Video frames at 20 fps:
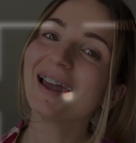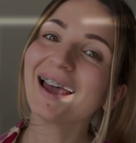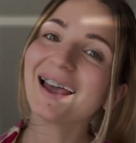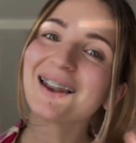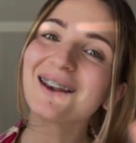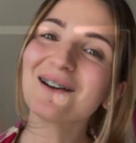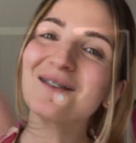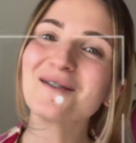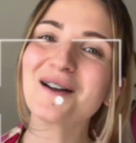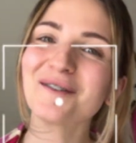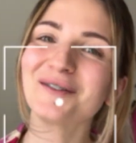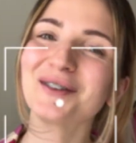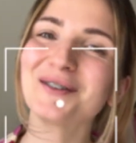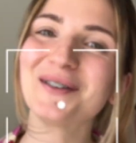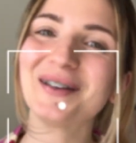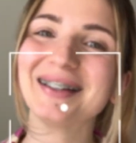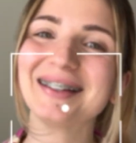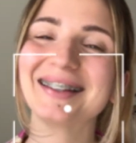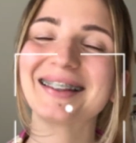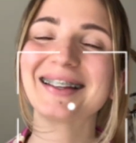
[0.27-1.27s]
Hello
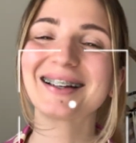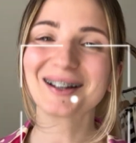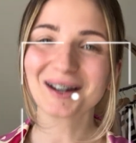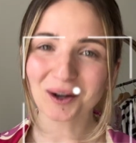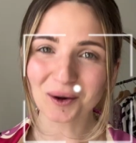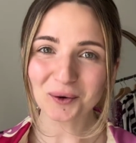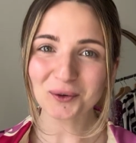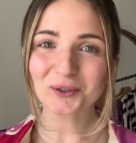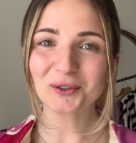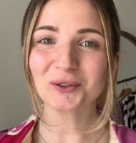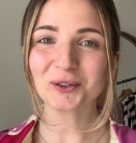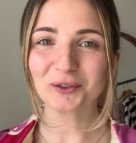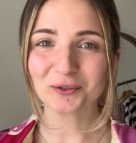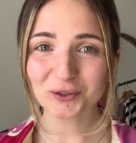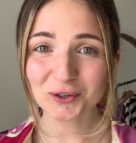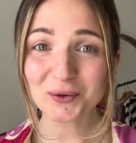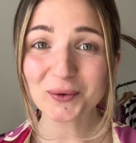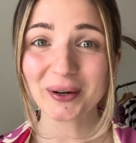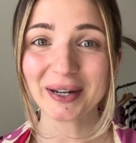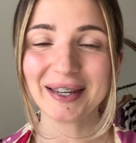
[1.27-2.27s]
everyone, the Closet
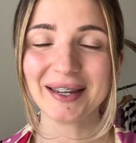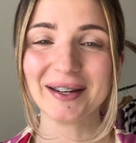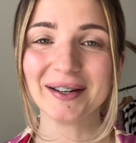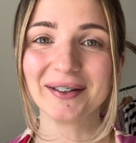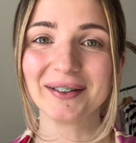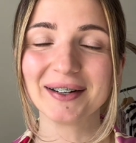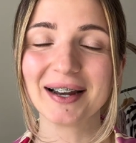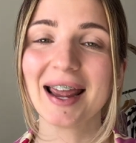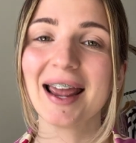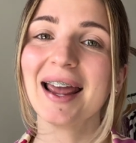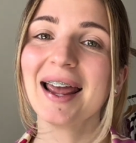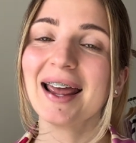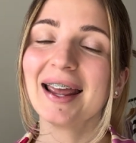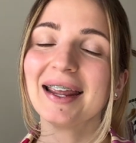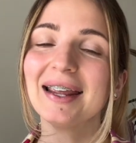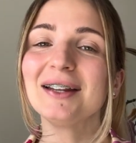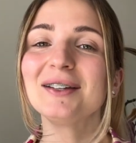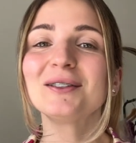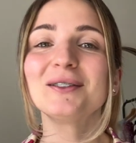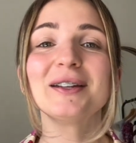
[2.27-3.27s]
Reviewer here.
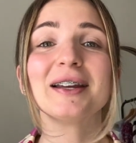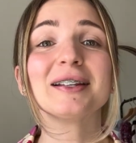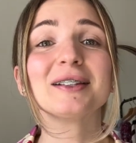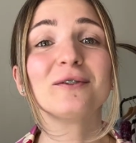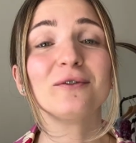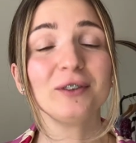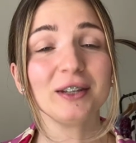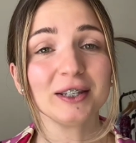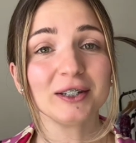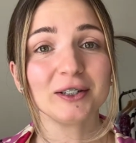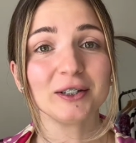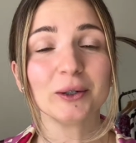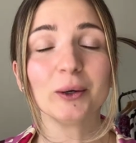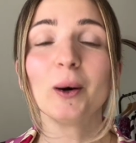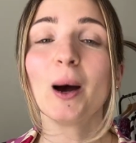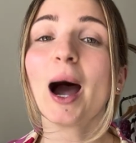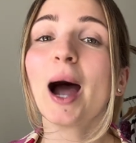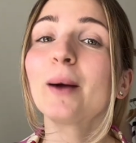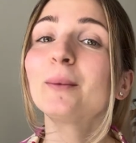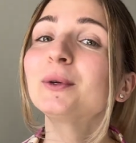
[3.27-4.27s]
In today's
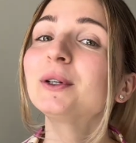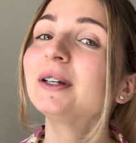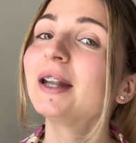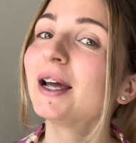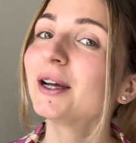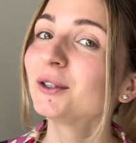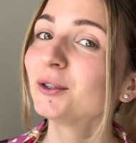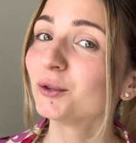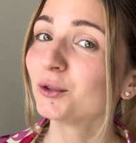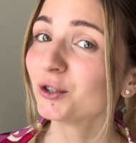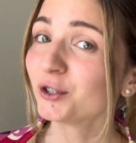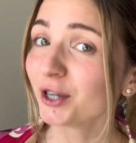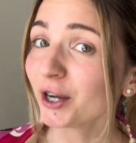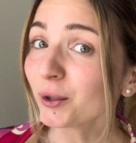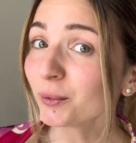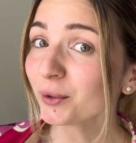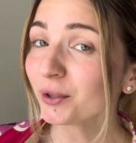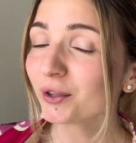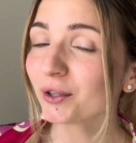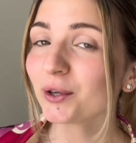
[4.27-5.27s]
video, I would like to share
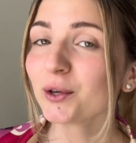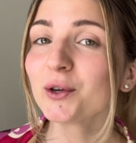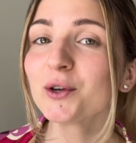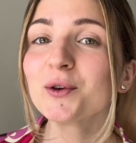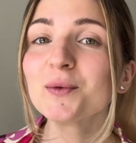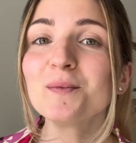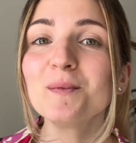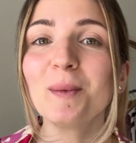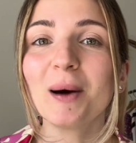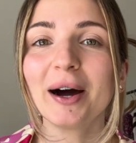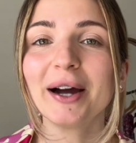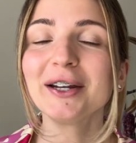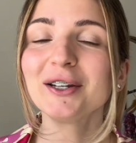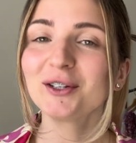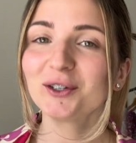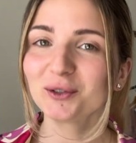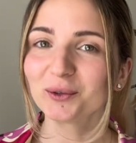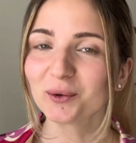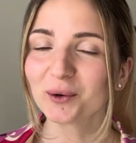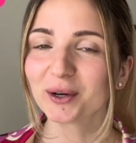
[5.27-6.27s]
with you my
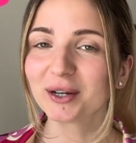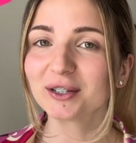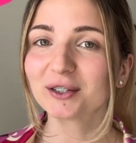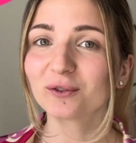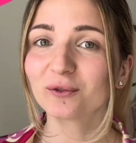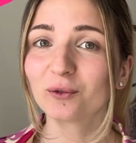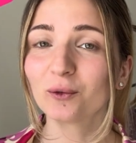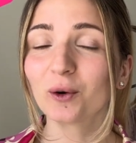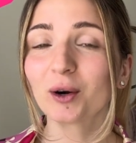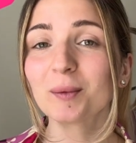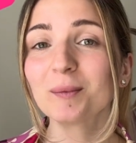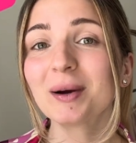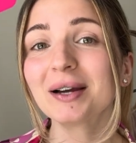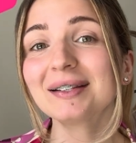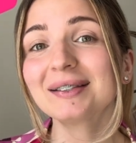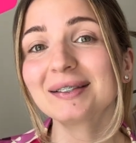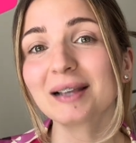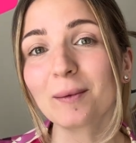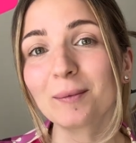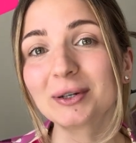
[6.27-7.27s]
choice for my
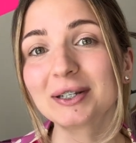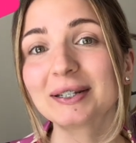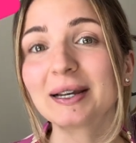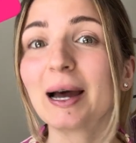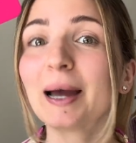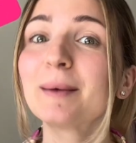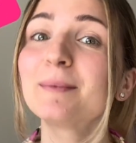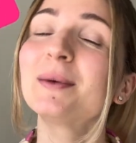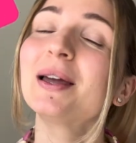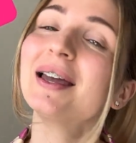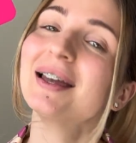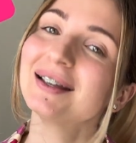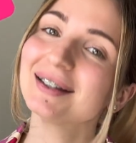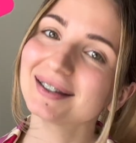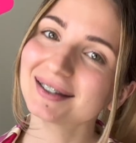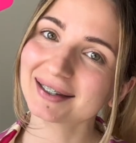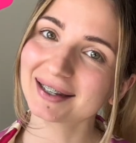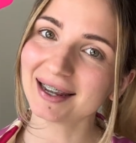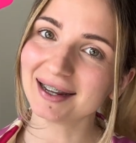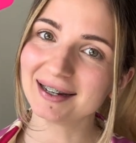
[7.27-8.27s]
summertime
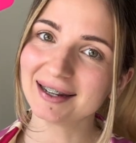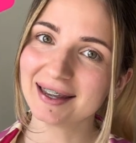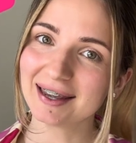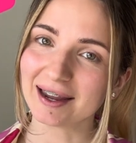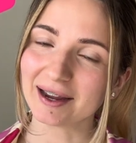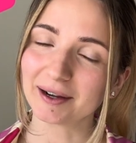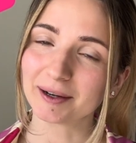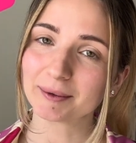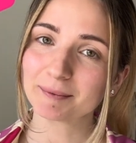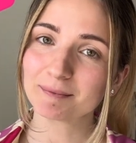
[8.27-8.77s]
skincare.